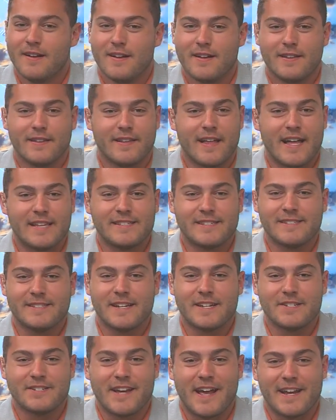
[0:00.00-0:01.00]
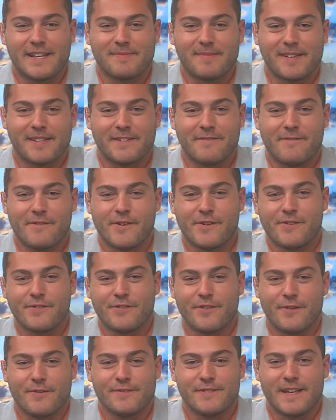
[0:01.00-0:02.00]
Lots of sunshine expected for your
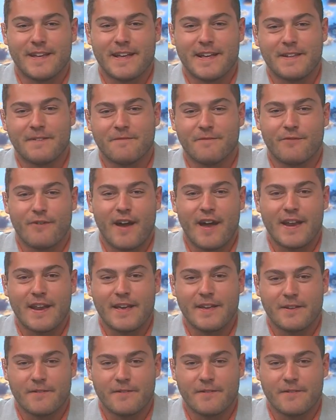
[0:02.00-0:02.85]
Thursday and Friday.